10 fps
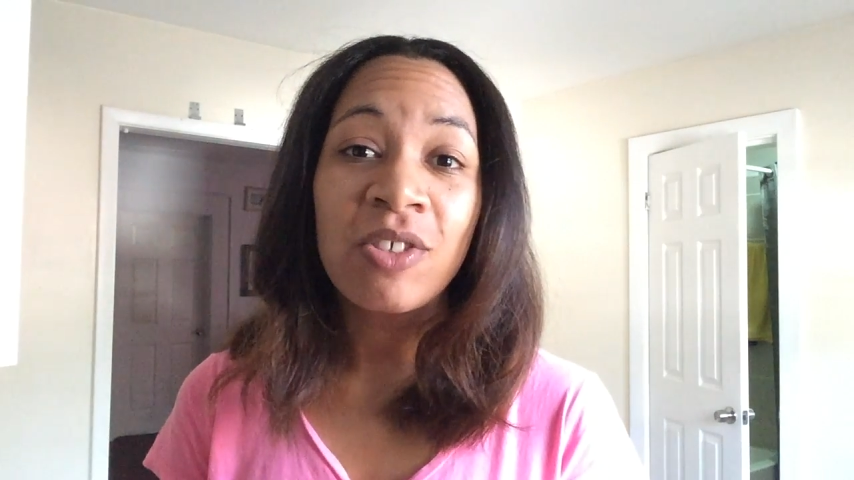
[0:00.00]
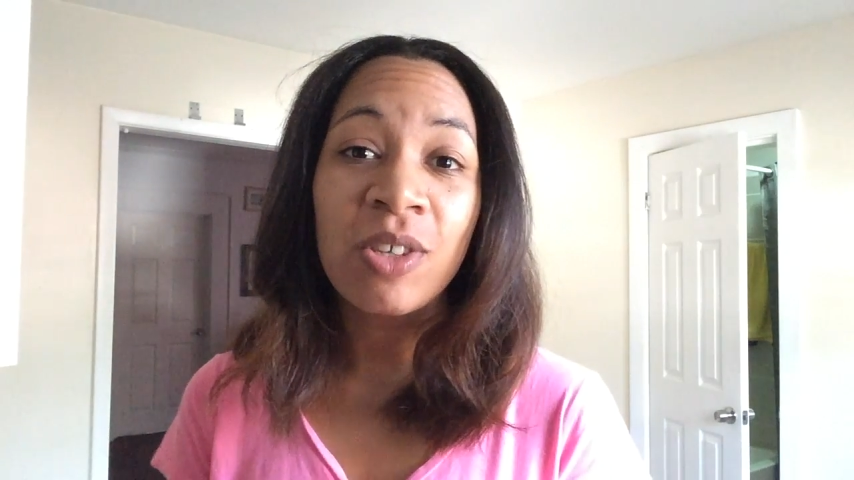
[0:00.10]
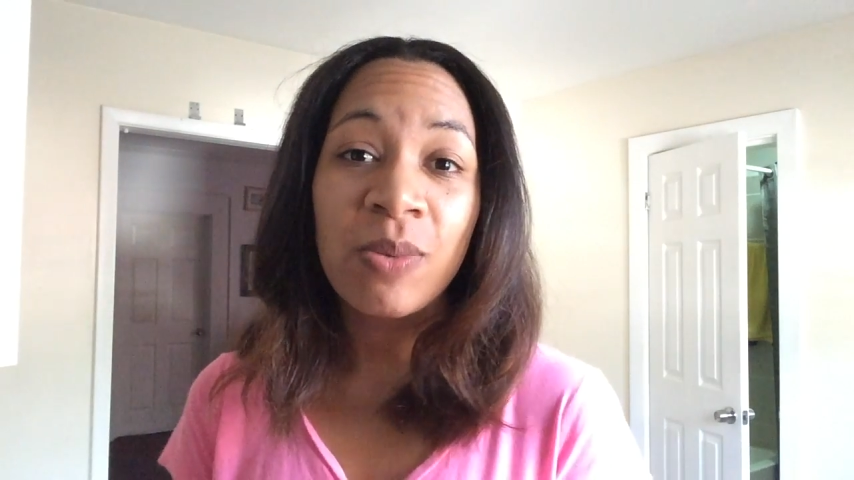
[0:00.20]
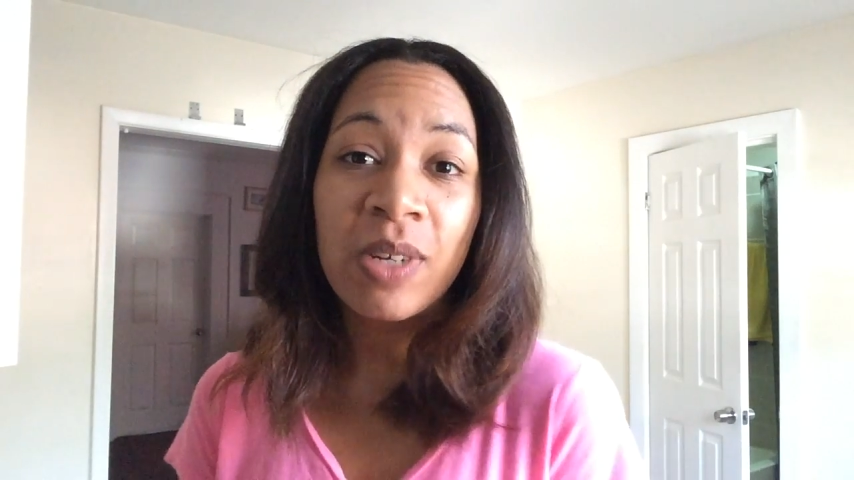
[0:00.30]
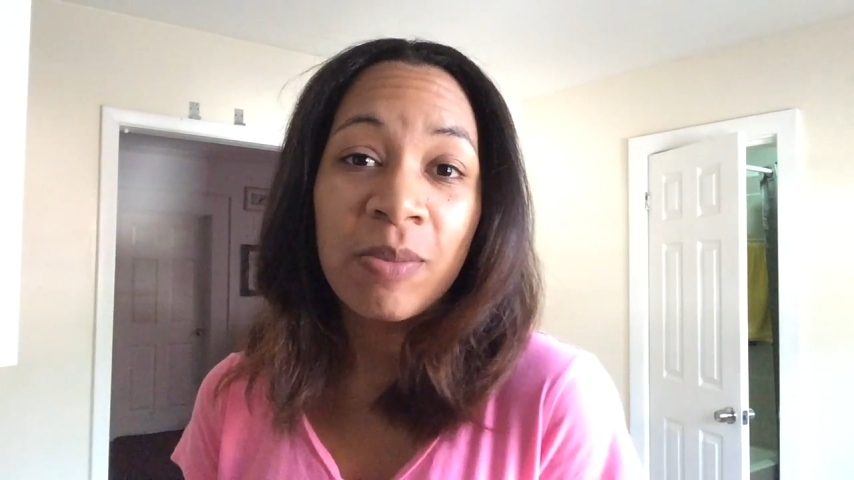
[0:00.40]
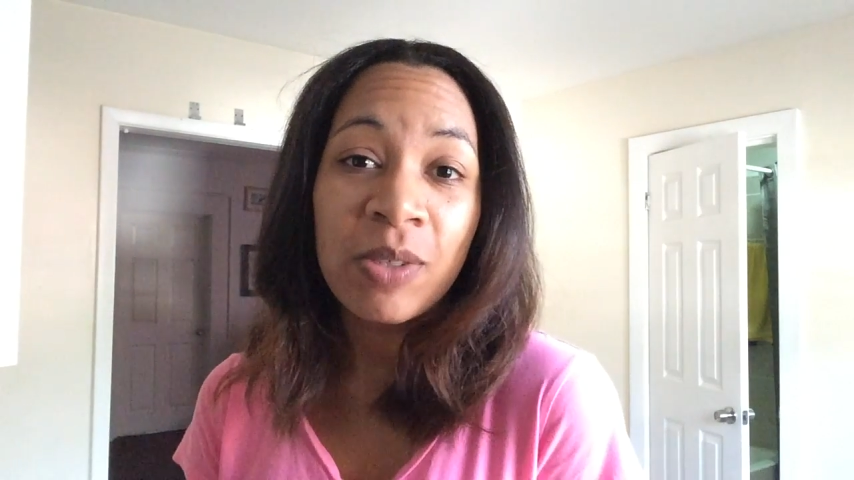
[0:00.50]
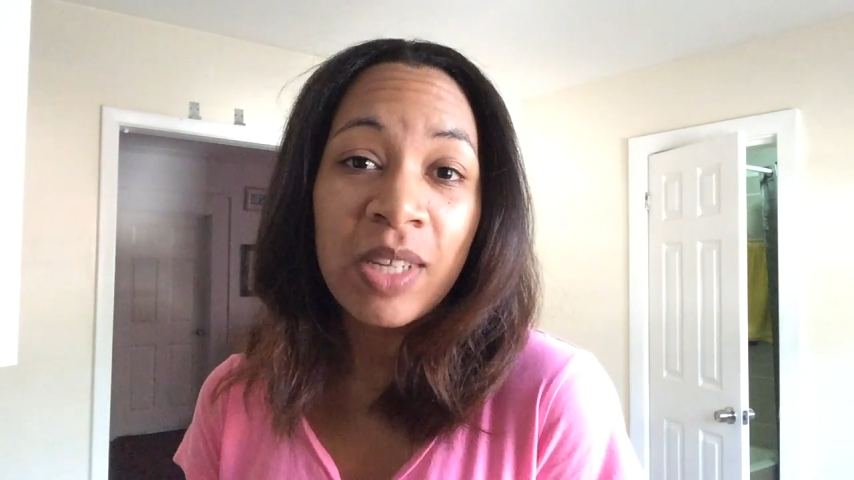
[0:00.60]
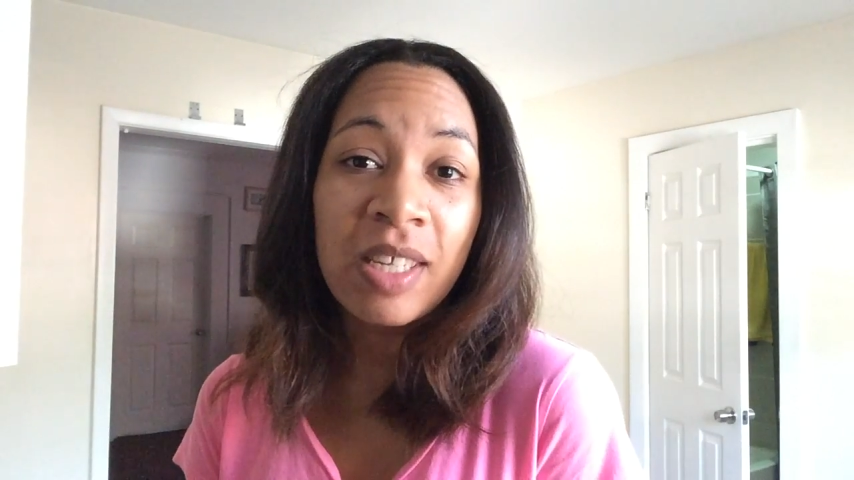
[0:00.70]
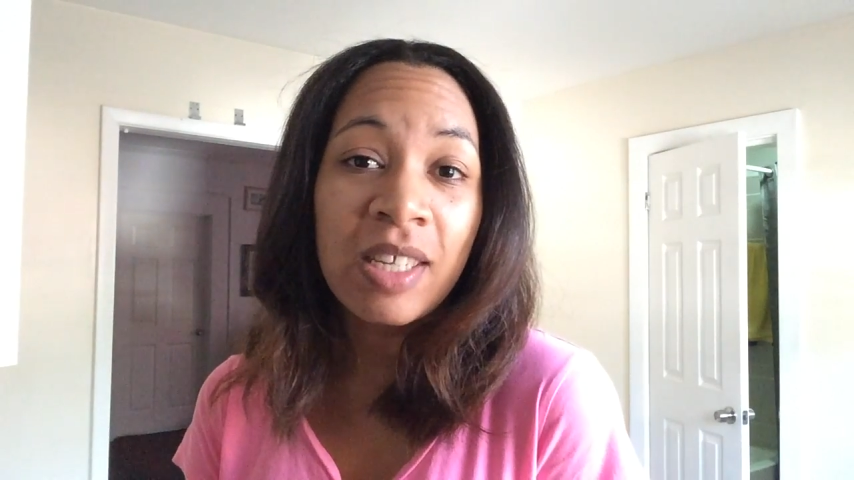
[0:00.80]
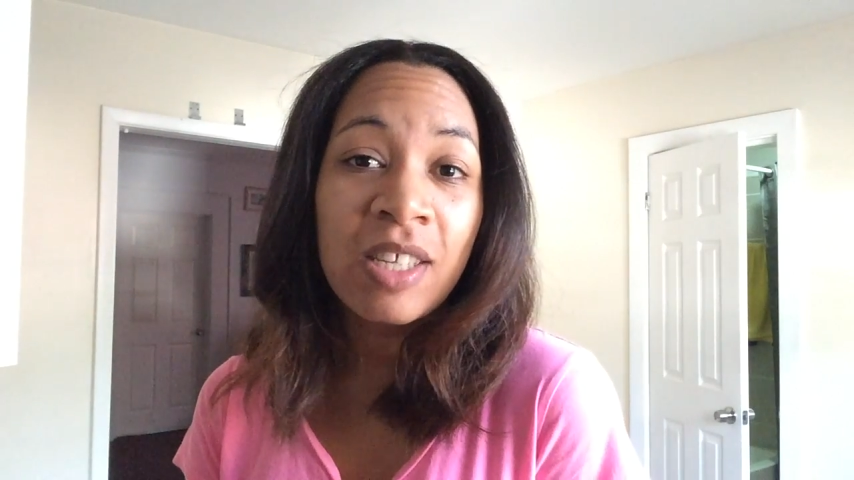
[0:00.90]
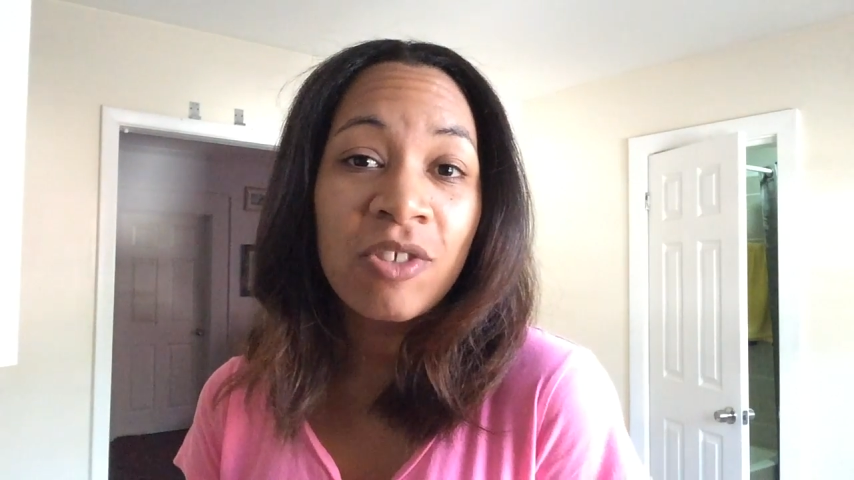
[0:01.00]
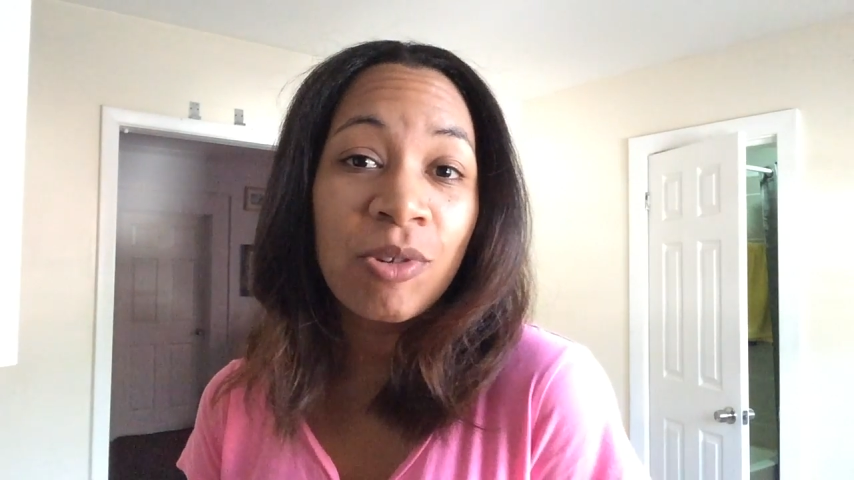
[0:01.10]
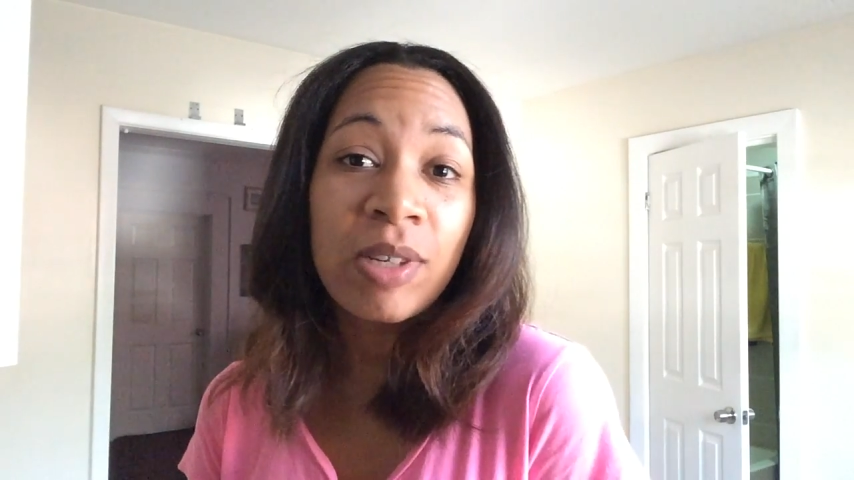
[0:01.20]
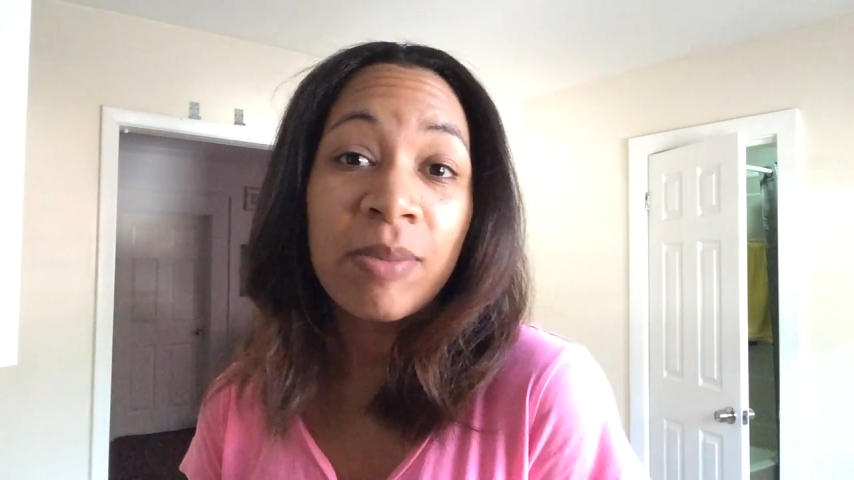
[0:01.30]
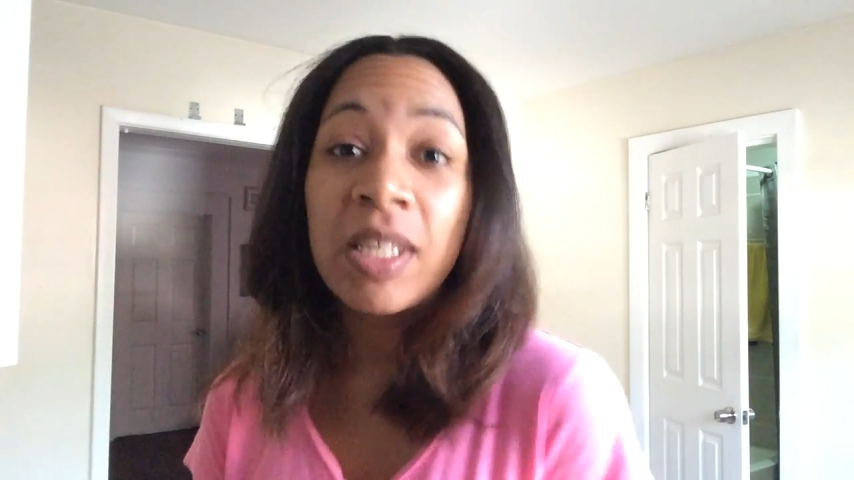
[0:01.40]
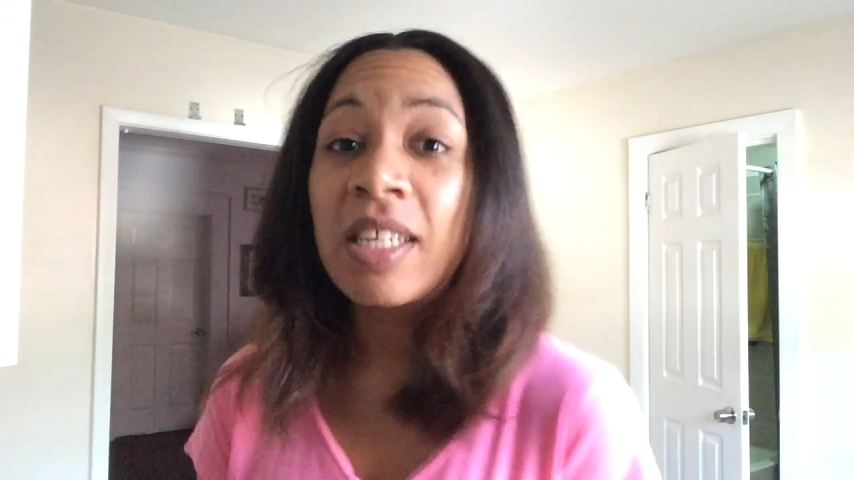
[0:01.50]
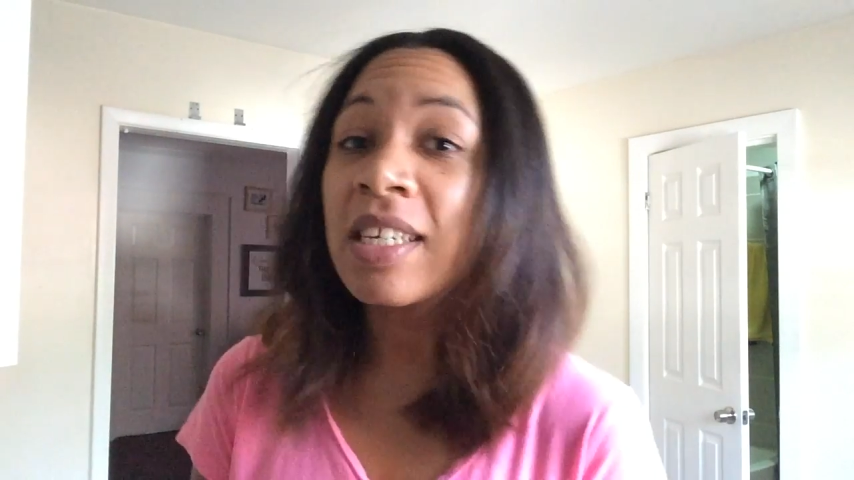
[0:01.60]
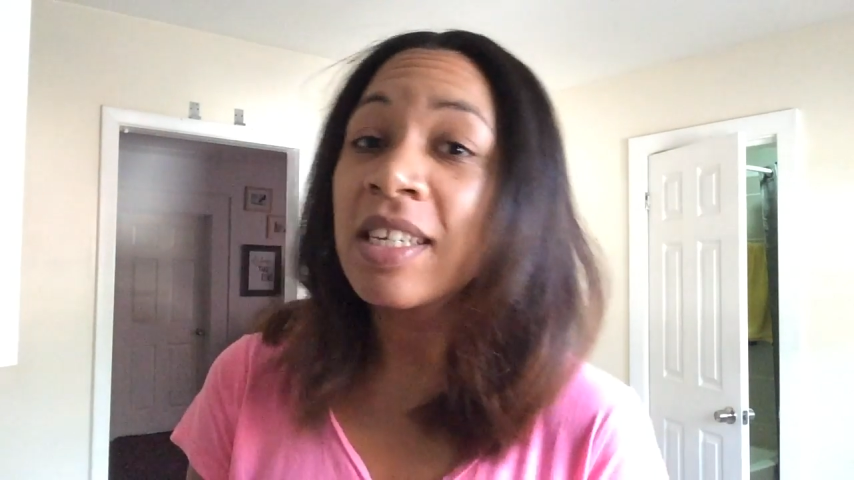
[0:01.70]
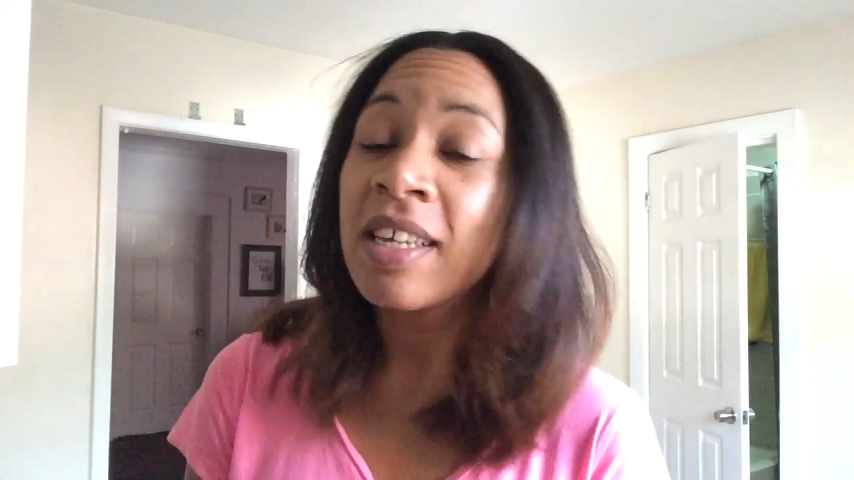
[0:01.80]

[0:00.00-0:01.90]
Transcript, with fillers: show you what I'm doing, show you what I'm eating.